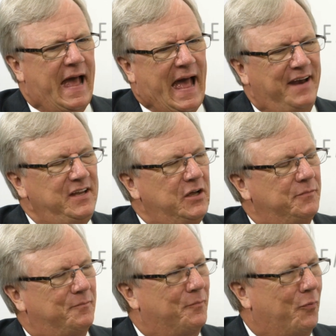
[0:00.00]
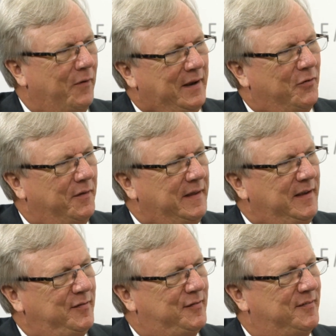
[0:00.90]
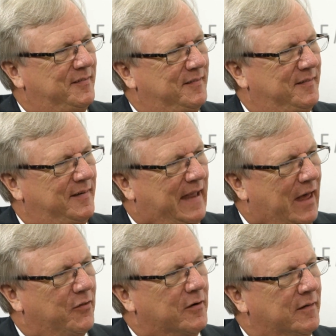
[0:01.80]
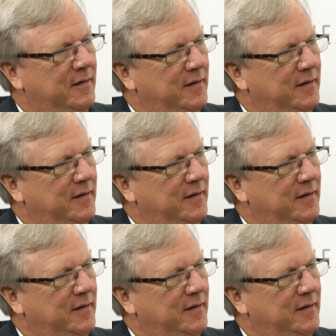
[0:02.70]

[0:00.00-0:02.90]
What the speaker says: How do you bring all these together